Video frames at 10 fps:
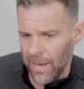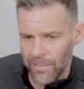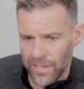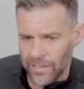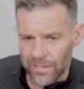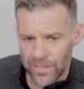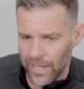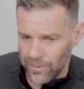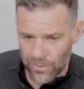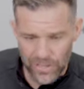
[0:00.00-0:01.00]
that means,
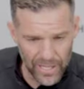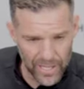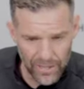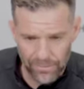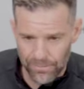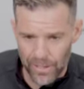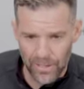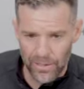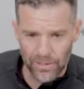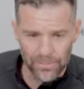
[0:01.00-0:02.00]
as we say,
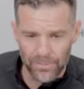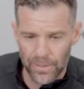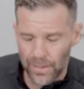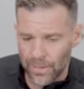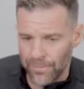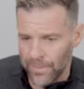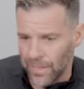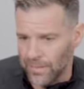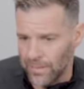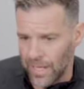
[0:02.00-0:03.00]
say
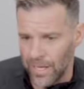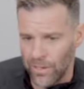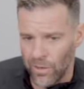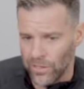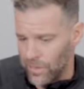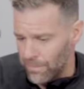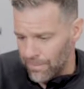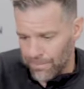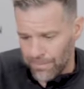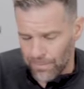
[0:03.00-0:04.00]
ad
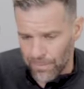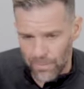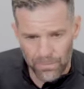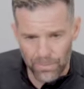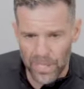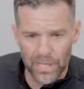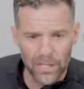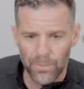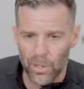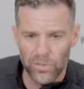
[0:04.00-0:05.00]
nauseum, being in
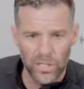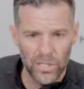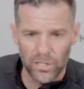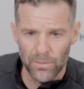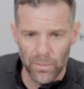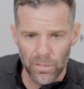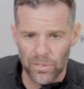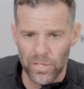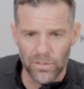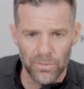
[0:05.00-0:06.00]
the postseason, putting
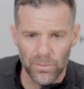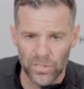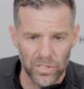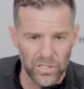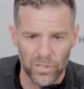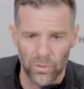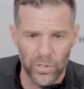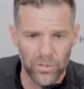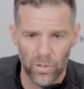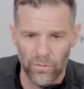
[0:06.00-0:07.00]
ourselves in positions to
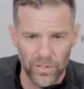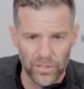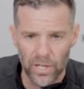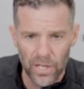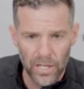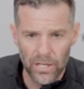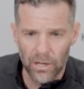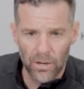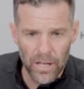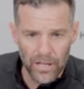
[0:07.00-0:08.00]
win trophies. You
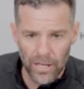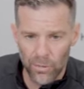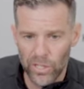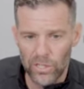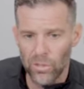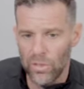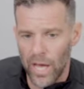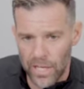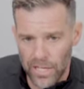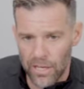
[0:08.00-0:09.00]
know, can we do
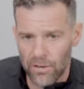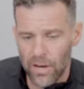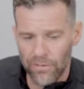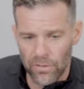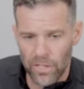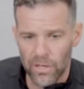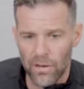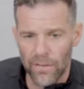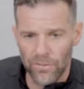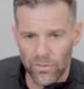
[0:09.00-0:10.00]
that year after
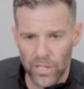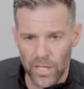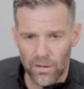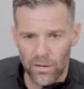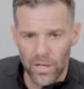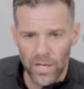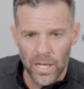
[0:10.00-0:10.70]
year after year?